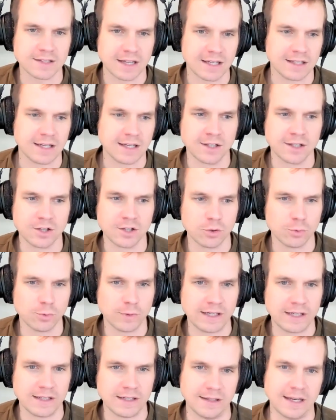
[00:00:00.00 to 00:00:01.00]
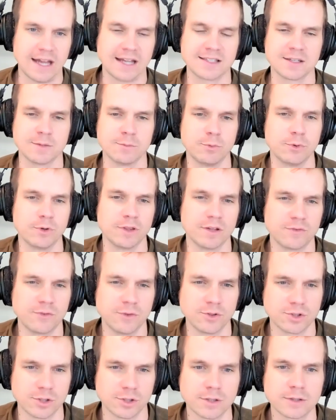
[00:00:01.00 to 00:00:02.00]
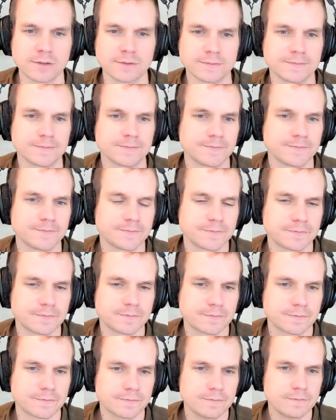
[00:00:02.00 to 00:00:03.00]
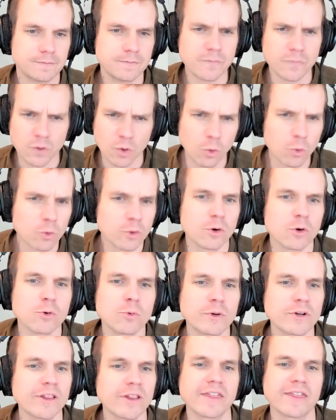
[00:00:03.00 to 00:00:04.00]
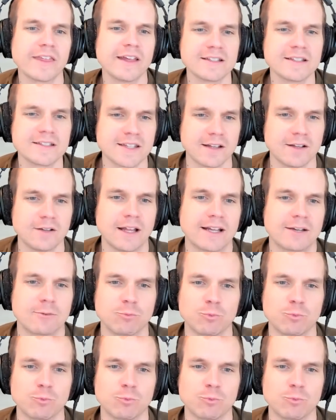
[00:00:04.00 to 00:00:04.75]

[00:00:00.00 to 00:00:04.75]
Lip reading: and go read at some point in the future? Or what are the things that like